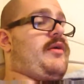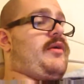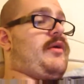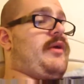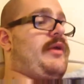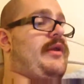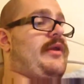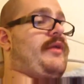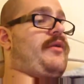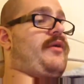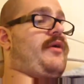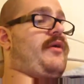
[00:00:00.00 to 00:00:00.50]

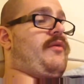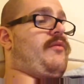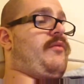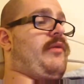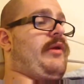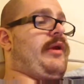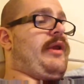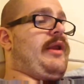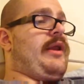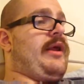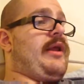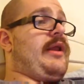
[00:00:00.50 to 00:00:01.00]
unless I
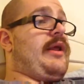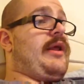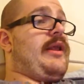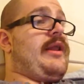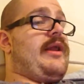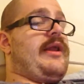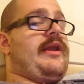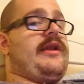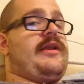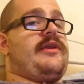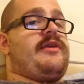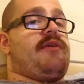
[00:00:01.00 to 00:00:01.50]
read it, and
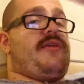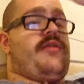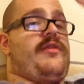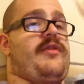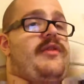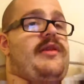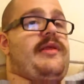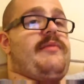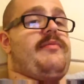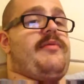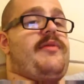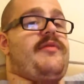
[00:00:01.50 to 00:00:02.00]
then it just
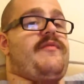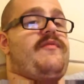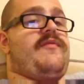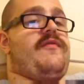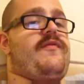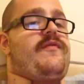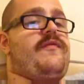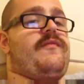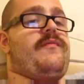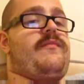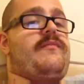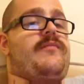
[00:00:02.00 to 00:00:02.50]
slips and
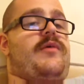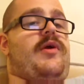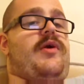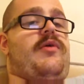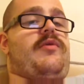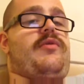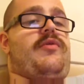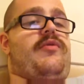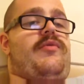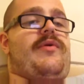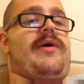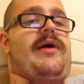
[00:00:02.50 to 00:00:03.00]

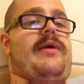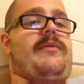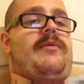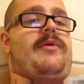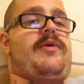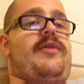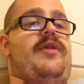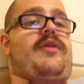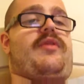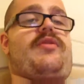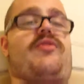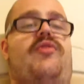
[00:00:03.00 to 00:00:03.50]
goes away
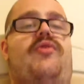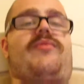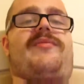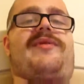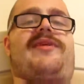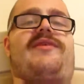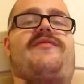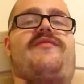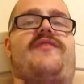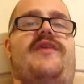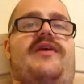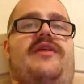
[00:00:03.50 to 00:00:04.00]
because there's too
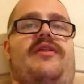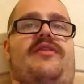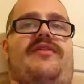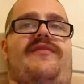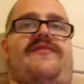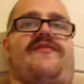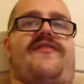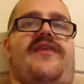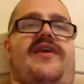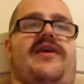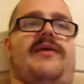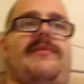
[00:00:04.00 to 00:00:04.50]
many things to think